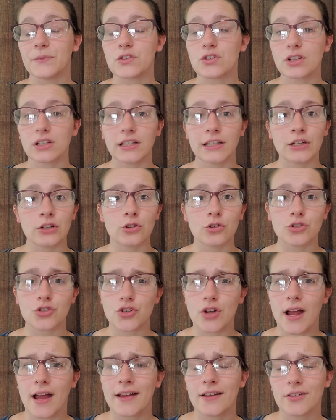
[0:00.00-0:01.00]
Clinical
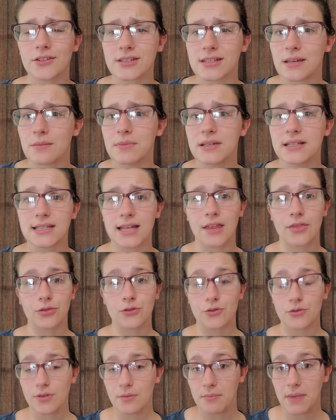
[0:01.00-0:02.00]
trials can be done
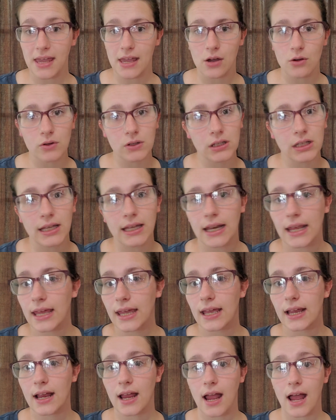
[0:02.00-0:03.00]
through the Mayo
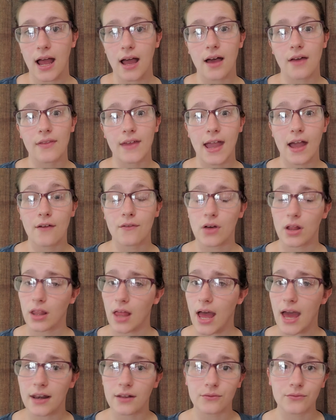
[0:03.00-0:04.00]
Clinic. They have a
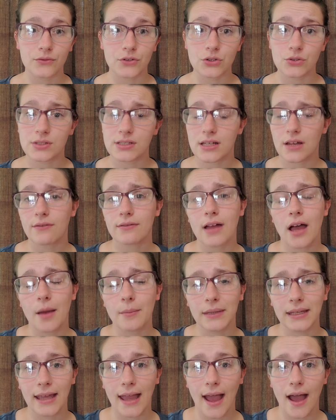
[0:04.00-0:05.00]
lot of new stuff
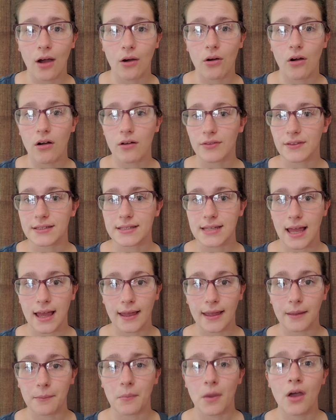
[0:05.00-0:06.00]
coming out all the
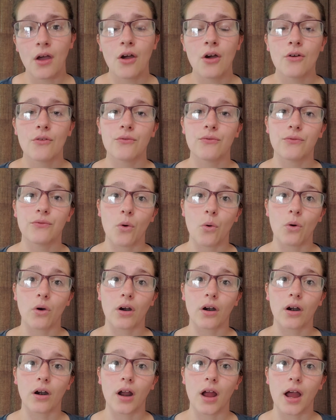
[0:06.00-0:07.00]
time
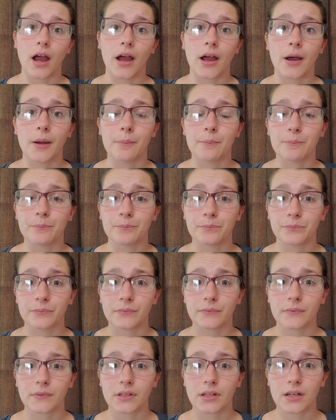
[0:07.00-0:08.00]
for
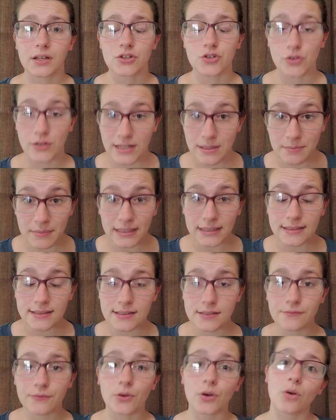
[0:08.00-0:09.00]

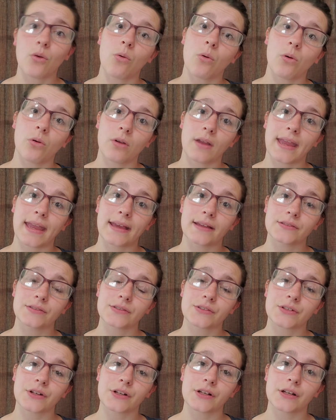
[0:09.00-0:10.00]
treatments for oral
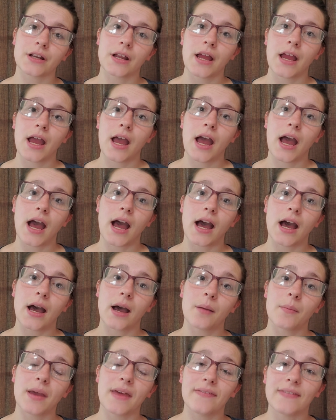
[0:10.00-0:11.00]
cancer,
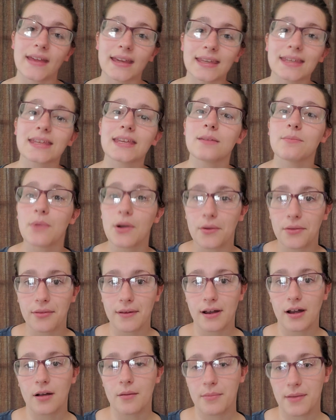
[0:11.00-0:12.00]
and then
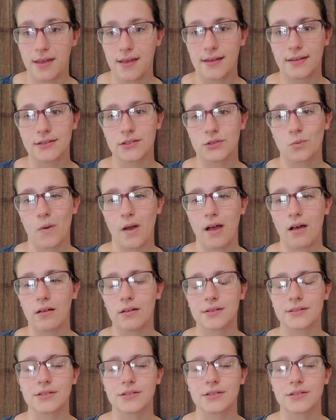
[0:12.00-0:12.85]
chemotherapy as well.